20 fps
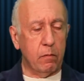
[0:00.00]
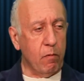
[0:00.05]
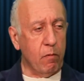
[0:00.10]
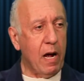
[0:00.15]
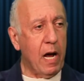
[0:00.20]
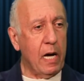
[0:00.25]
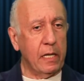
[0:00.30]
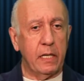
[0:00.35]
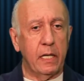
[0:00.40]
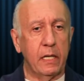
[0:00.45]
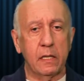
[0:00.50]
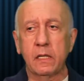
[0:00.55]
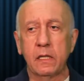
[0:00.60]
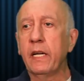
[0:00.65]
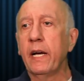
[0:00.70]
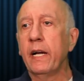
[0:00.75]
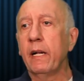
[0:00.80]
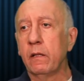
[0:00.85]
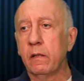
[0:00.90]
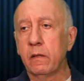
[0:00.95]
run and
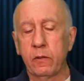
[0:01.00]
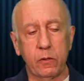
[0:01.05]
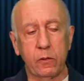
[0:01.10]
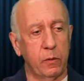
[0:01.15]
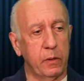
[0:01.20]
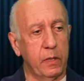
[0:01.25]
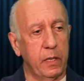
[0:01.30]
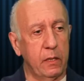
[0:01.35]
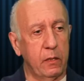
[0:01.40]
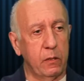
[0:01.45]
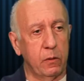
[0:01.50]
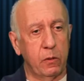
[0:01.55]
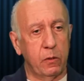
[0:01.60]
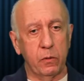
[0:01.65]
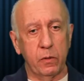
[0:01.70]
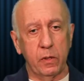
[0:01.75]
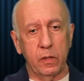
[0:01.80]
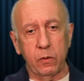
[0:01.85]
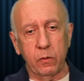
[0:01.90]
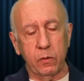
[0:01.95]
tell
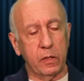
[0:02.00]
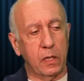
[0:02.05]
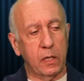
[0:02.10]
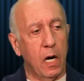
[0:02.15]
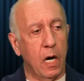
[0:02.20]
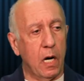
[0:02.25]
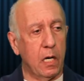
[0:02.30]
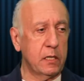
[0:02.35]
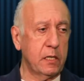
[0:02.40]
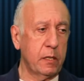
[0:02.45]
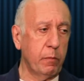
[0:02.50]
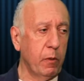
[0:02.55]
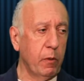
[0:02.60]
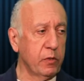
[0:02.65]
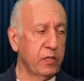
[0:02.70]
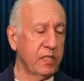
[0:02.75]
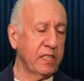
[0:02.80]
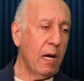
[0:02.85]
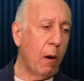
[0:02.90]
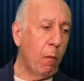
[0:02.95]
to the guards
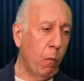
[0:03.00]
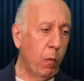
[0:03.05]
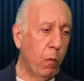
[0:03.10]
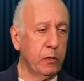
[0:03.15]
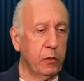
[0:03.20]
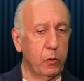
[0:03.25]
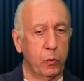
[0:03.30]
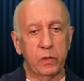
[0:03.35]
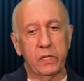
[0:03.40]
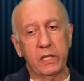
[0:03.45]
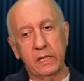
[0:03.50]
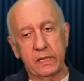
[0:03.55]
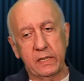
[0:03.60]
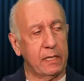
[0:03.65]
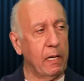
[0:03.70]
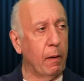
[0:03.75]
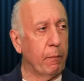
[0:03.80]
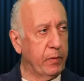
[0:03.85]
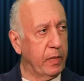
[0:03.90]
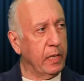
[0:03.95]
about someone who did
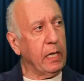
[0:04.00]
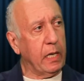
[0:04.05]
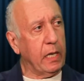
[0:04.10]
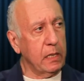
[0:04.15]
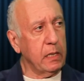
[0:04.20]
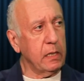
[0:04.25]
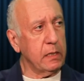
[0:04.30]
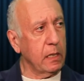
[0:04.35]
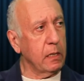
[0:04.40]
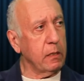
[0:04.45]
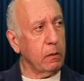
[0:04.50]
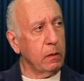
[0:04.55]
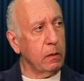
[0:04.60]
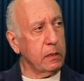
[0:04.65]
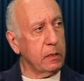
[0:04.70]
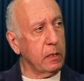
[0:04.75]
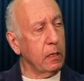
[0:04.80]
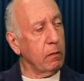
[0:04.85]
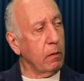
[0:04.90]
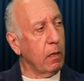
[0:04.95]
something, et
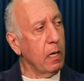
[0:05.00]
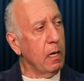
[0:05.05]
cetera.